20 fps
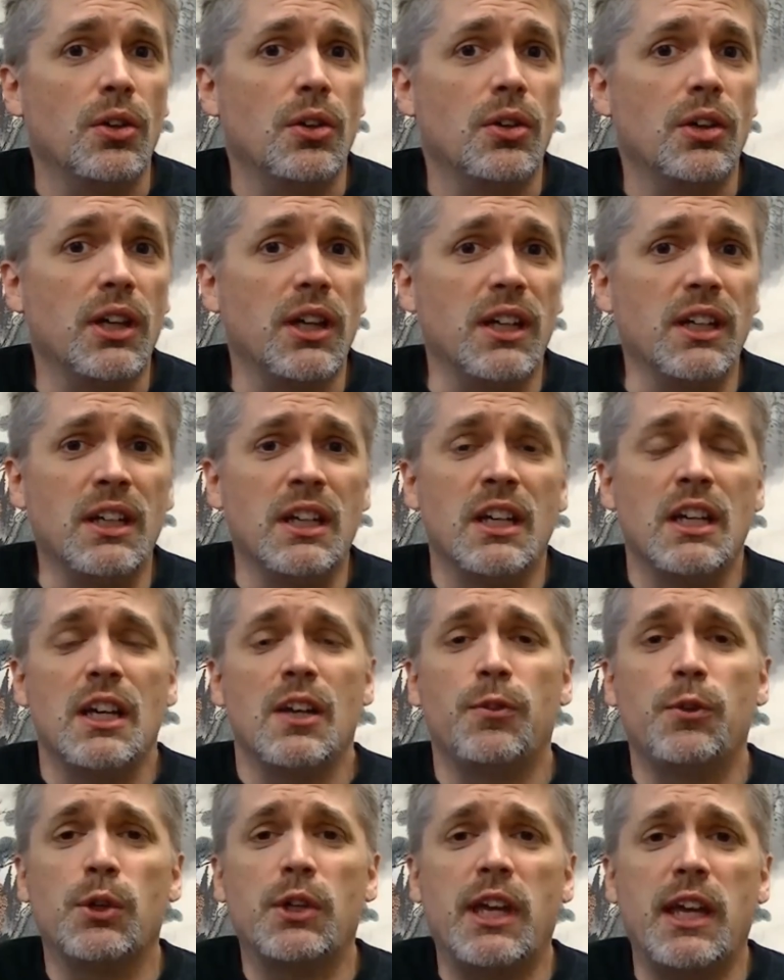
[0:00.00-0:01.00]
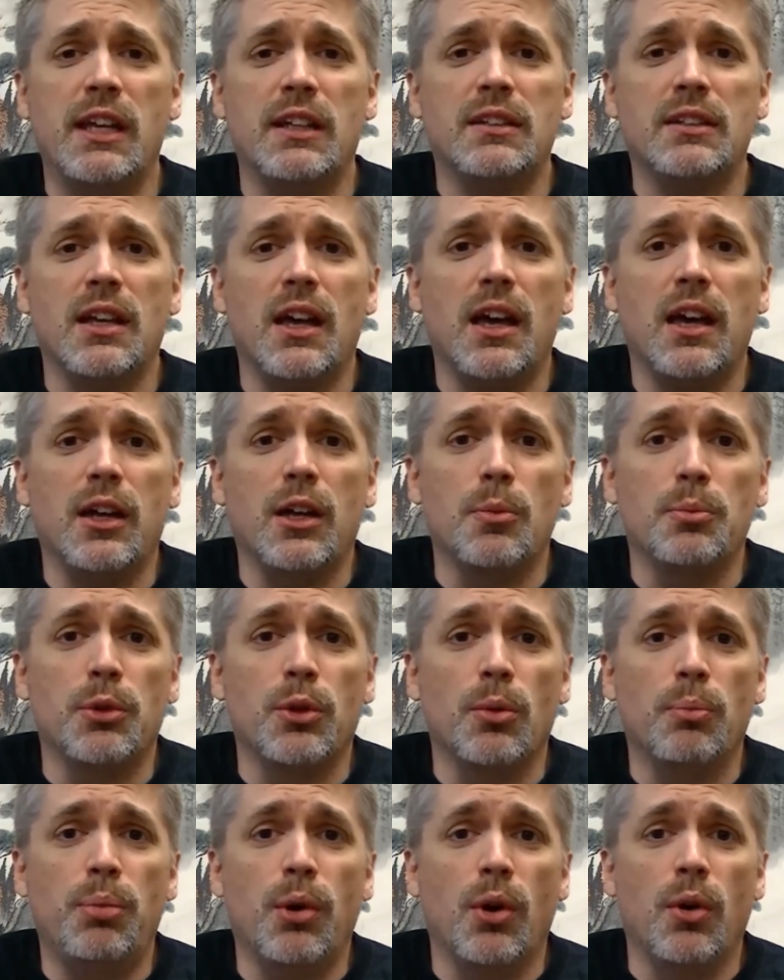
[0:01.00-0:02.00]
Okay? If you can't tie up
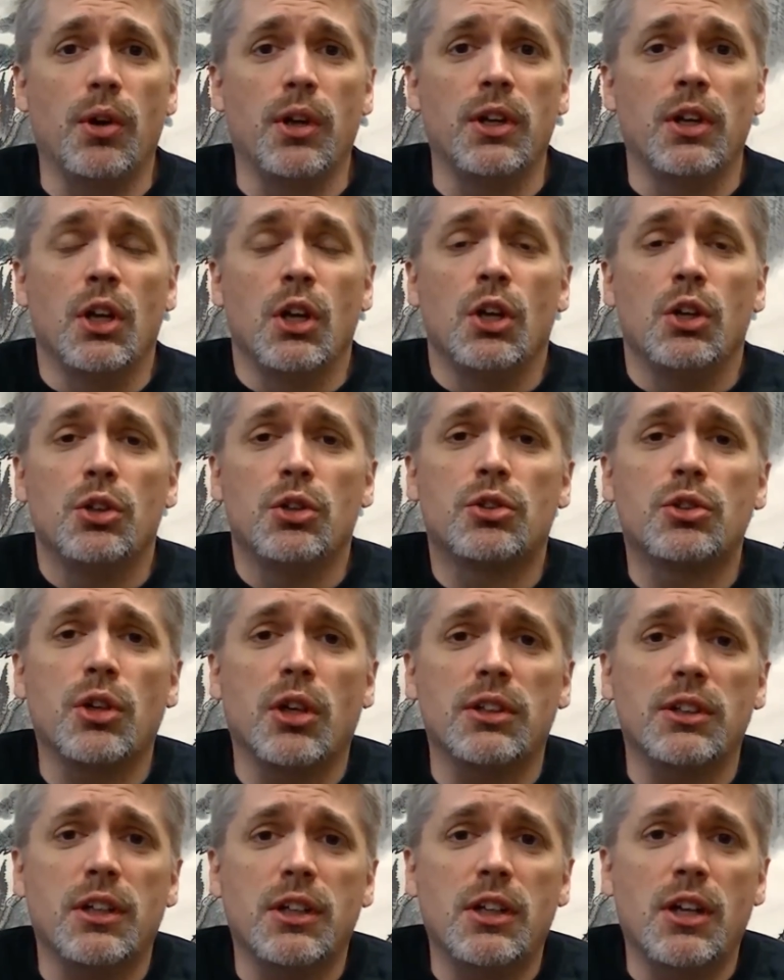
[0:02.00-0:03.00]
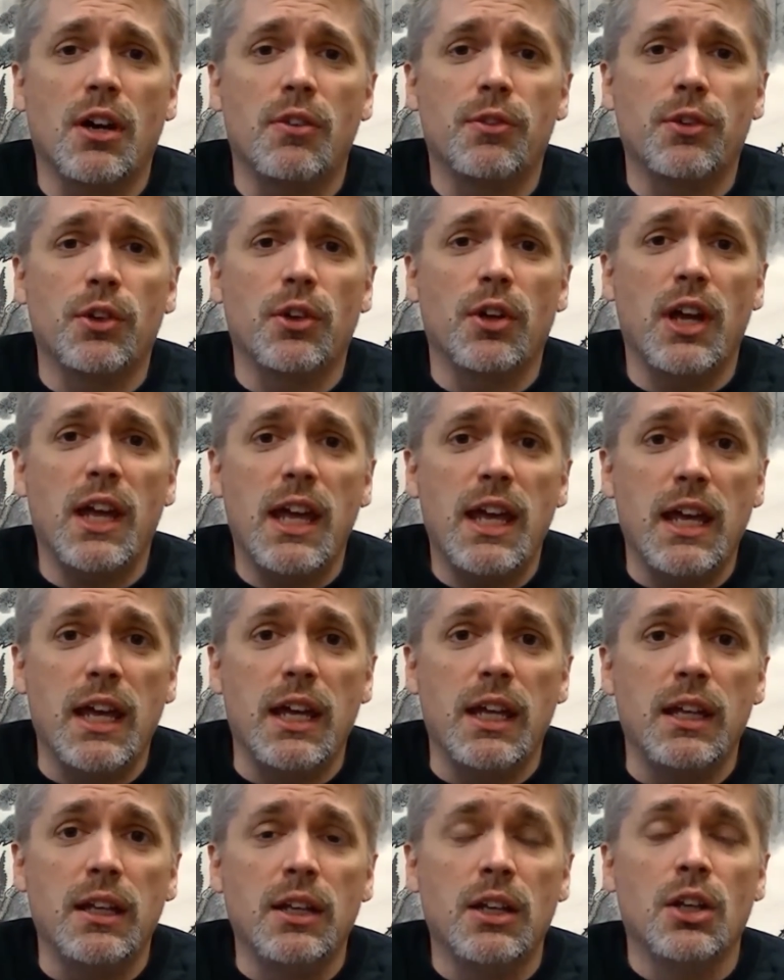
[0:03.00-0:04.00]
your opponent, you're taught to cover your
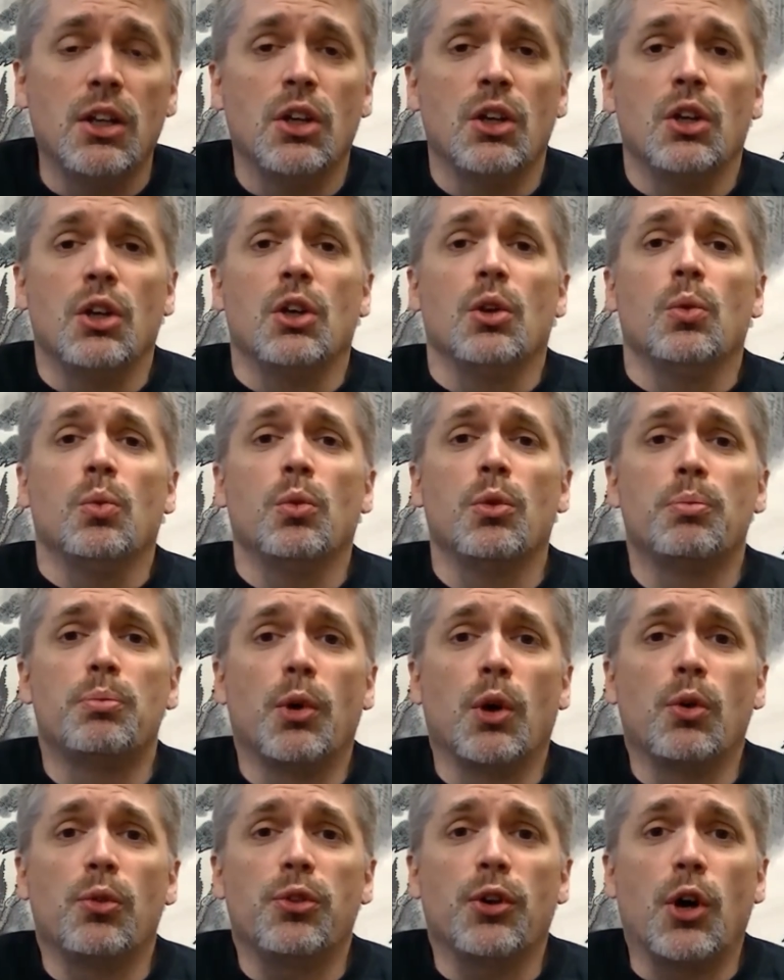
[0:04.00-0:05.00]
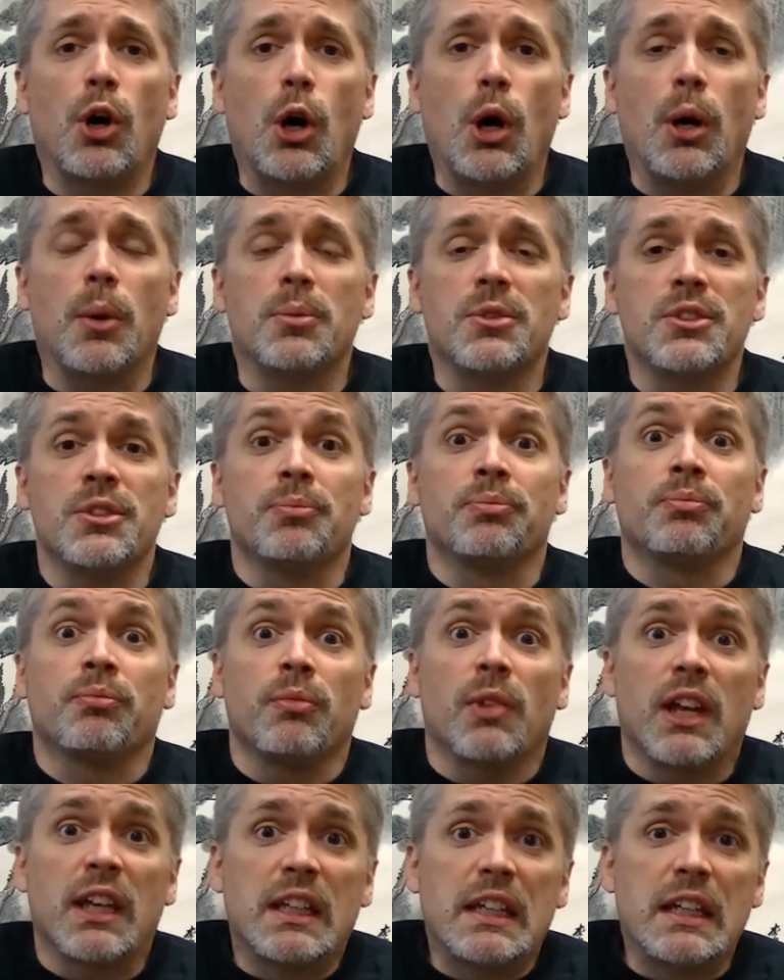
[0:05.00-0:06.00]
head with both arms
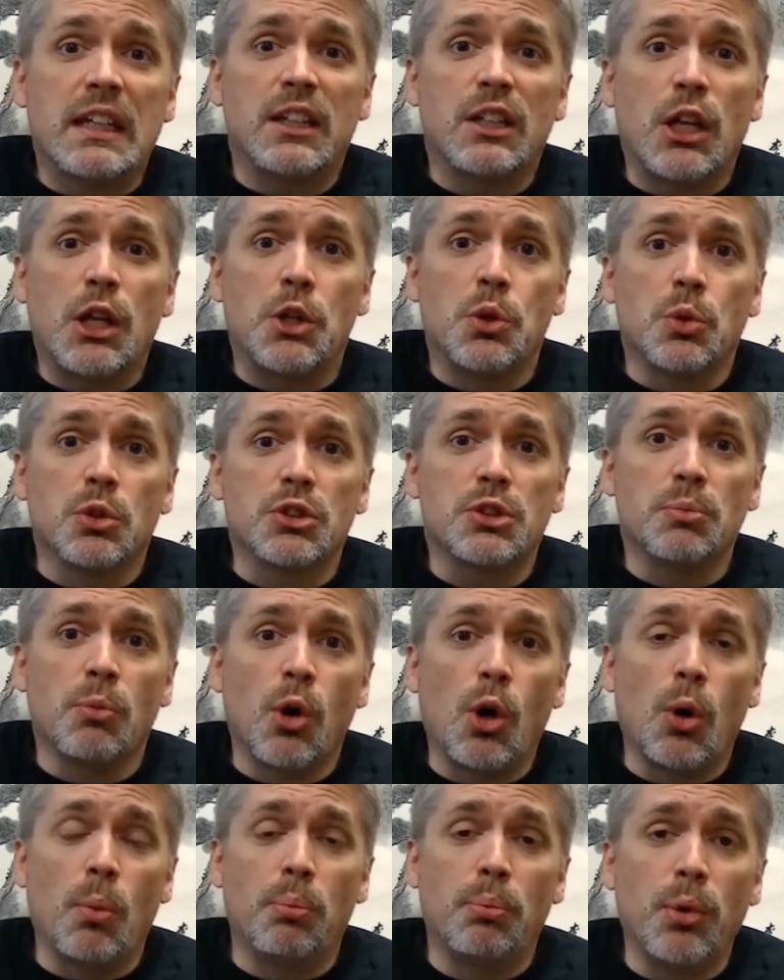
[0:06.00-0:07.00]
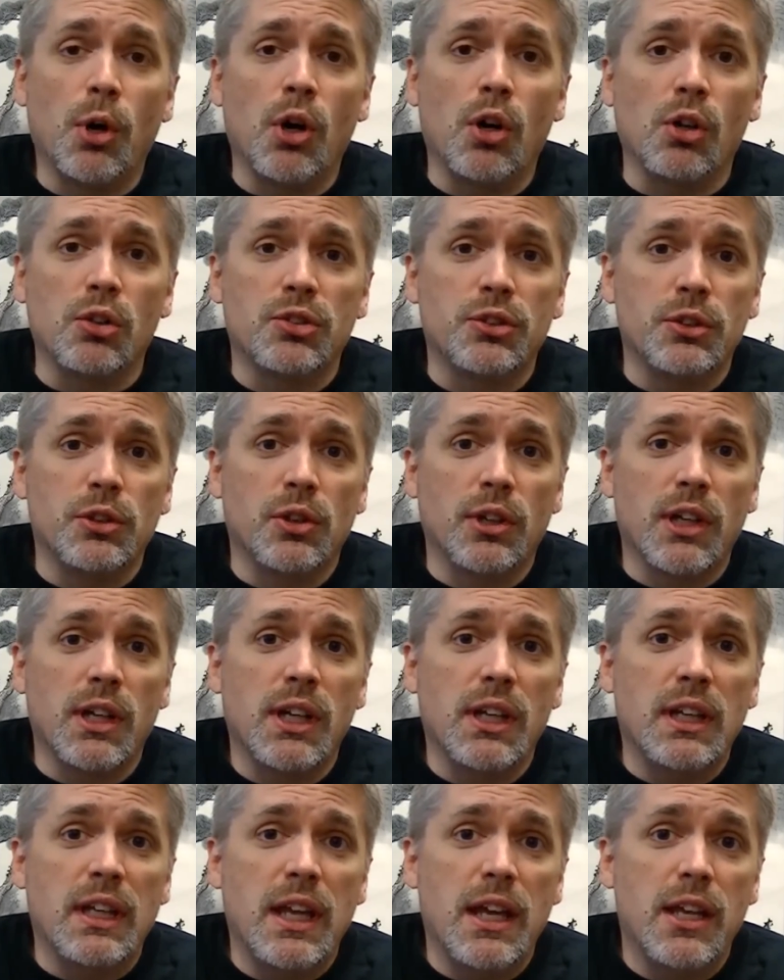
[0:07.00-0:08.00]
and get into a small ball so you don't get
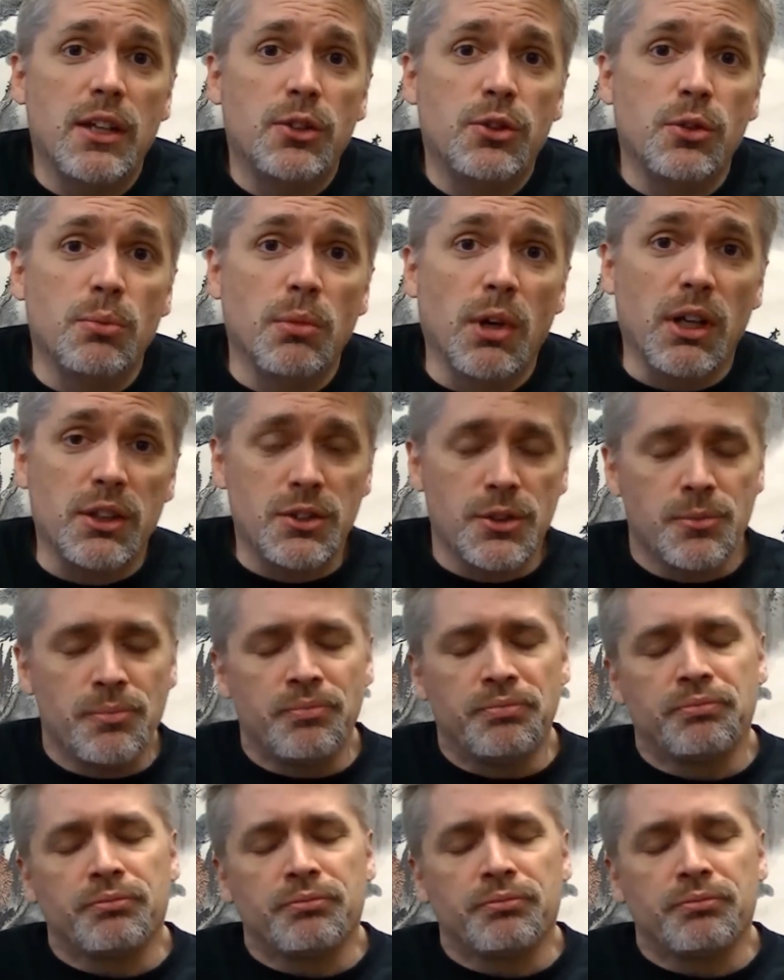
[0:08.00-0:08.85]
hit in the head too much.